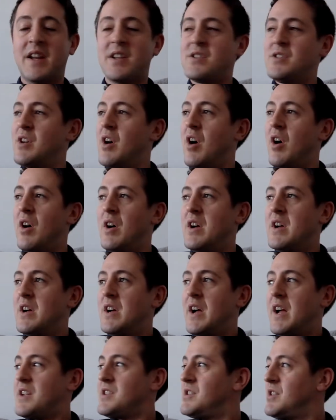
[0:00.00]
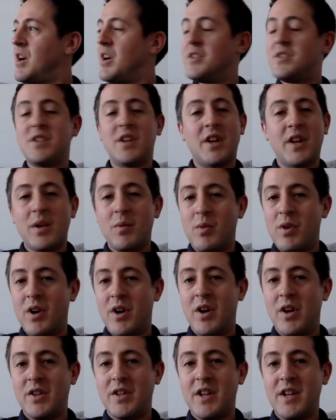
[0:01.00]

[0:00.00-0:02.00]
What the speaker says: It's not a dirty word.